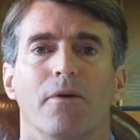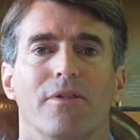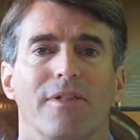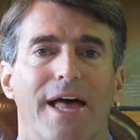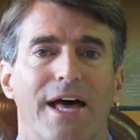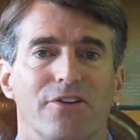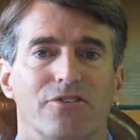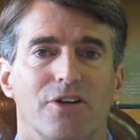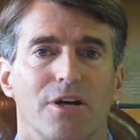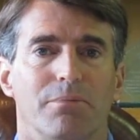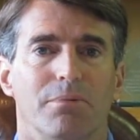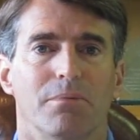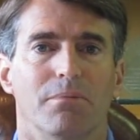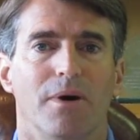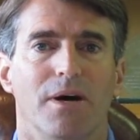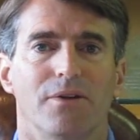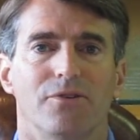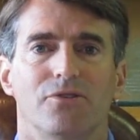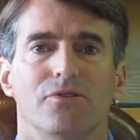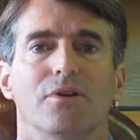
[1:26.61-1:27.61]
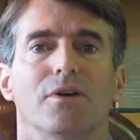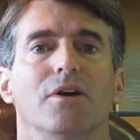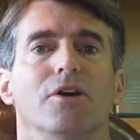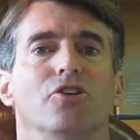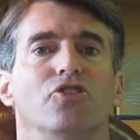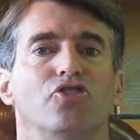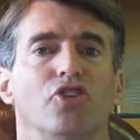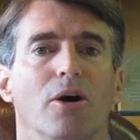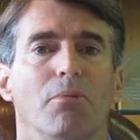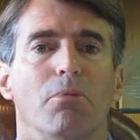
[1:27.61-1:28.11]
Last couple months,
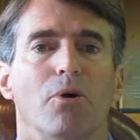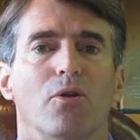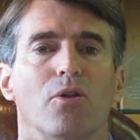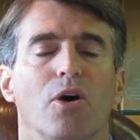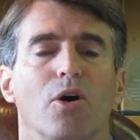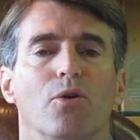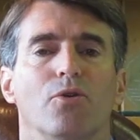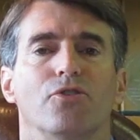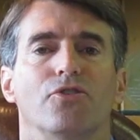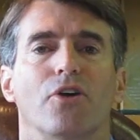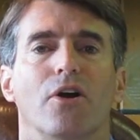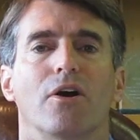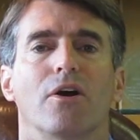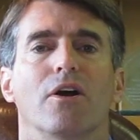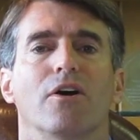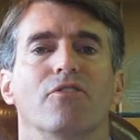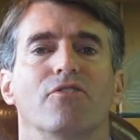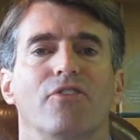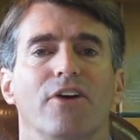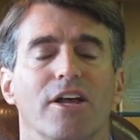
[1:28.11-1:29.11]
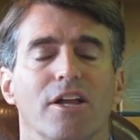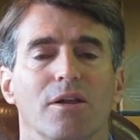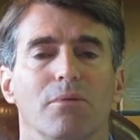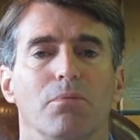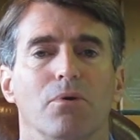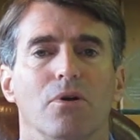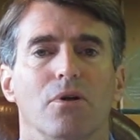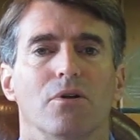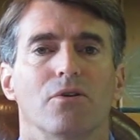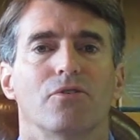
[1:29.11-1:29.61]
jumbo loans are
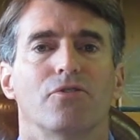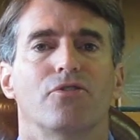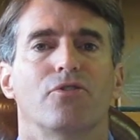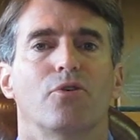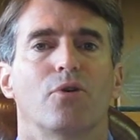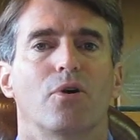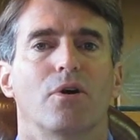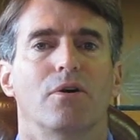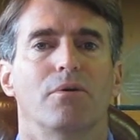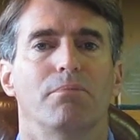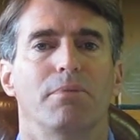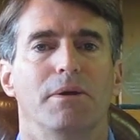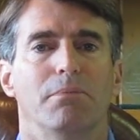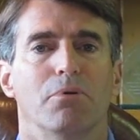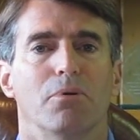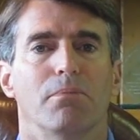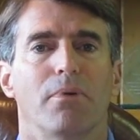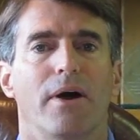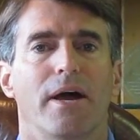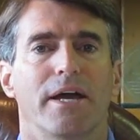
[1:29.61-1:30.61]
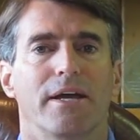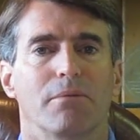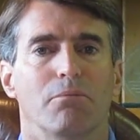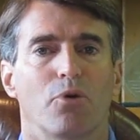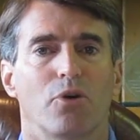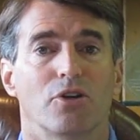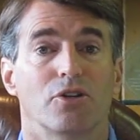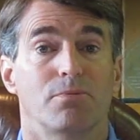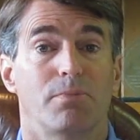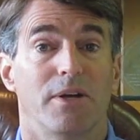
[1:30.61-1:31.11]
available for people buying
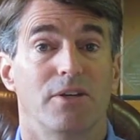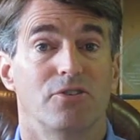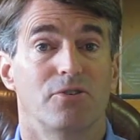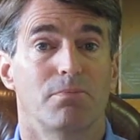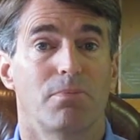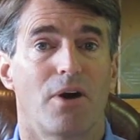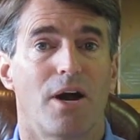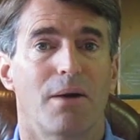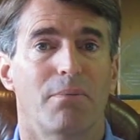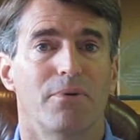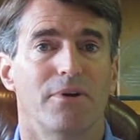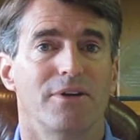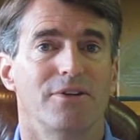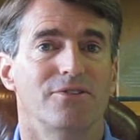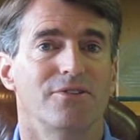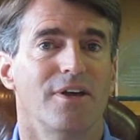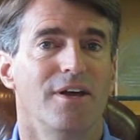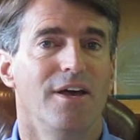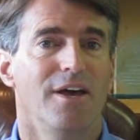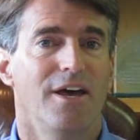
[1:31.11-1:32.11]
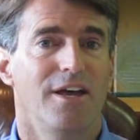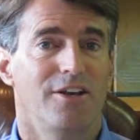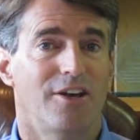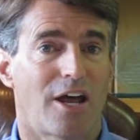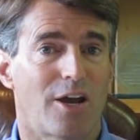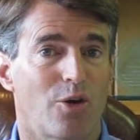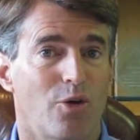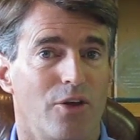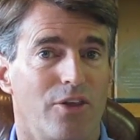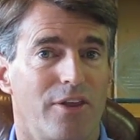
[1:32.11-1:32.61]
more expensive properties.
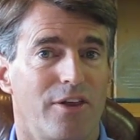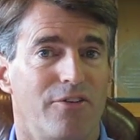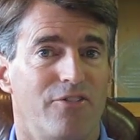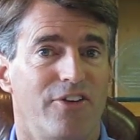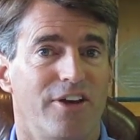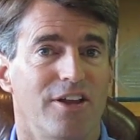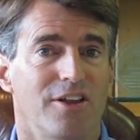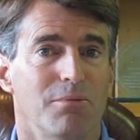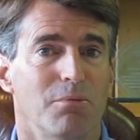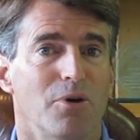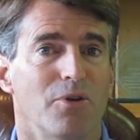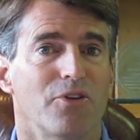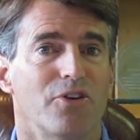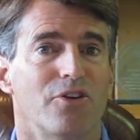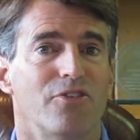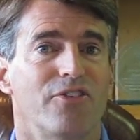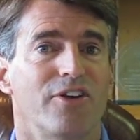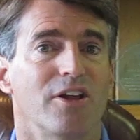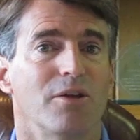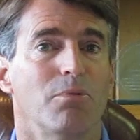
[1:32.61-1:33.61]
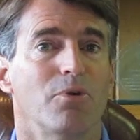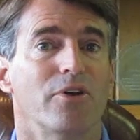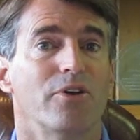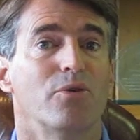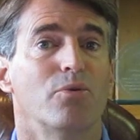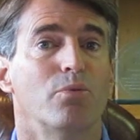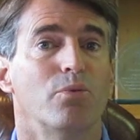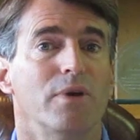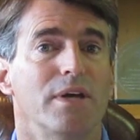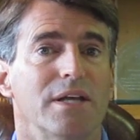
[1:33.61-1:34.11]
Not only are they available, they're available at
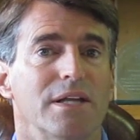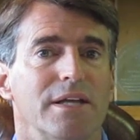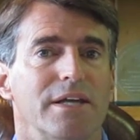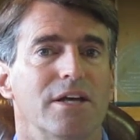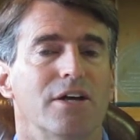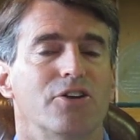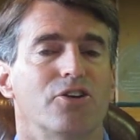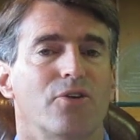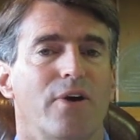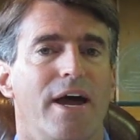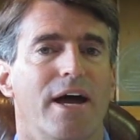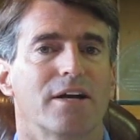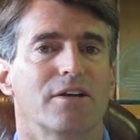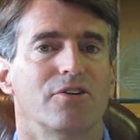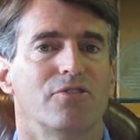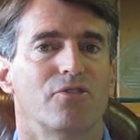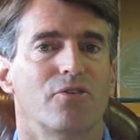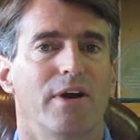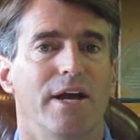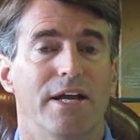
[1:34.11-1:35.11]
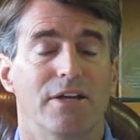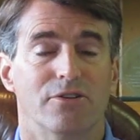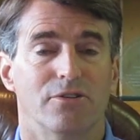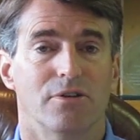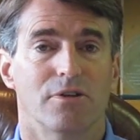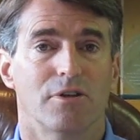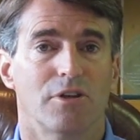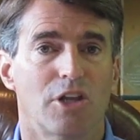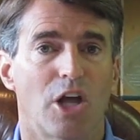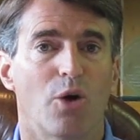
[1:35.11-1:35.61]
really attractive rates,
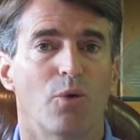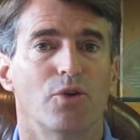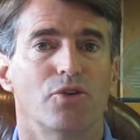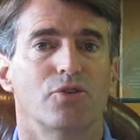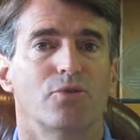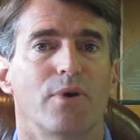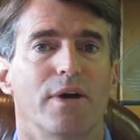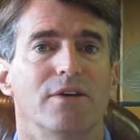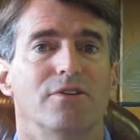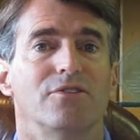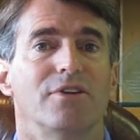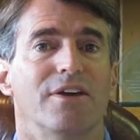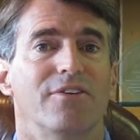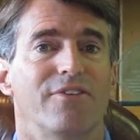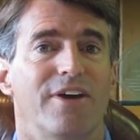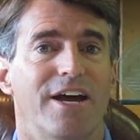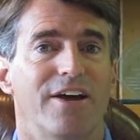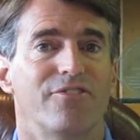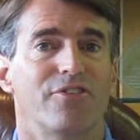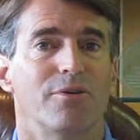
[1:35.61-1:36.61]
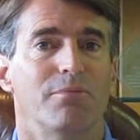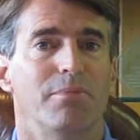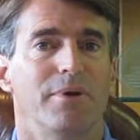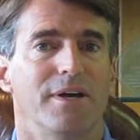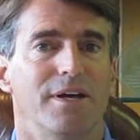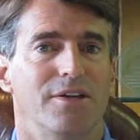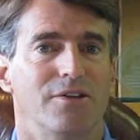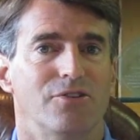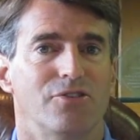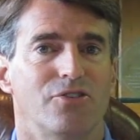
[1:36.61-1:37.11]
lowest rates they've ever
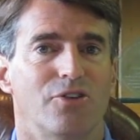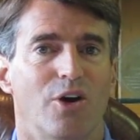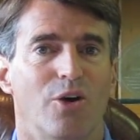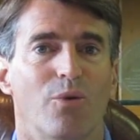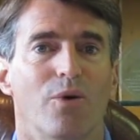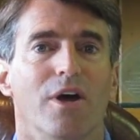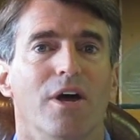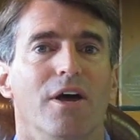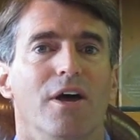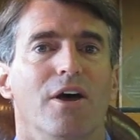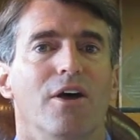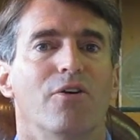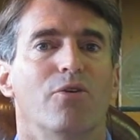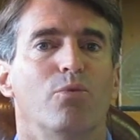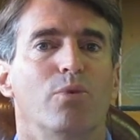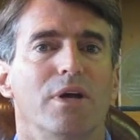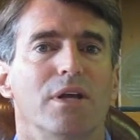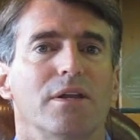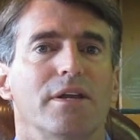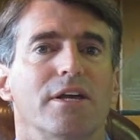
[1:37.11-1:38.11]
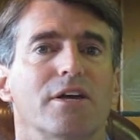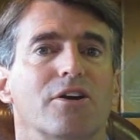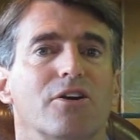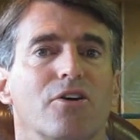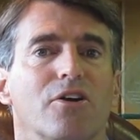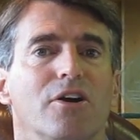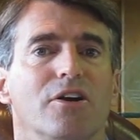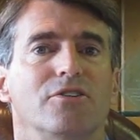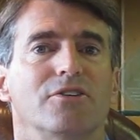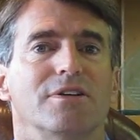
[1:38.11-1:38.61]
been. So really
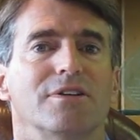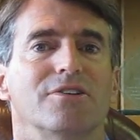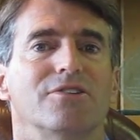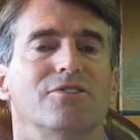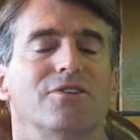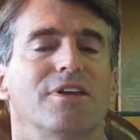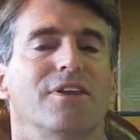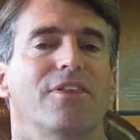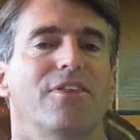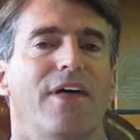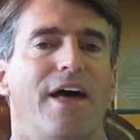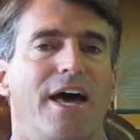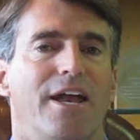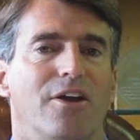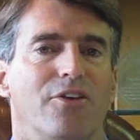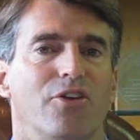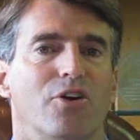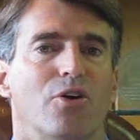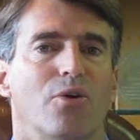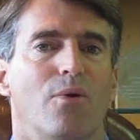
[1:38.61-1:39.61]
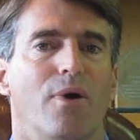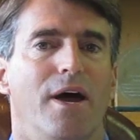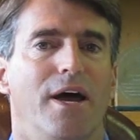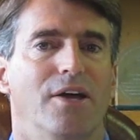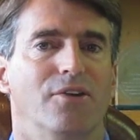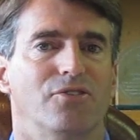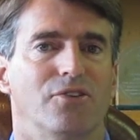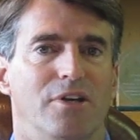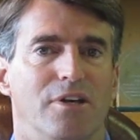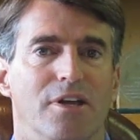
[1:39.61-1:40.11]
encouraging to see that on the
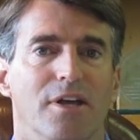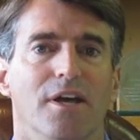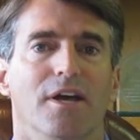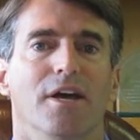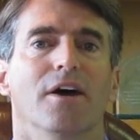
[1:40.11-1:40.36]
horizon.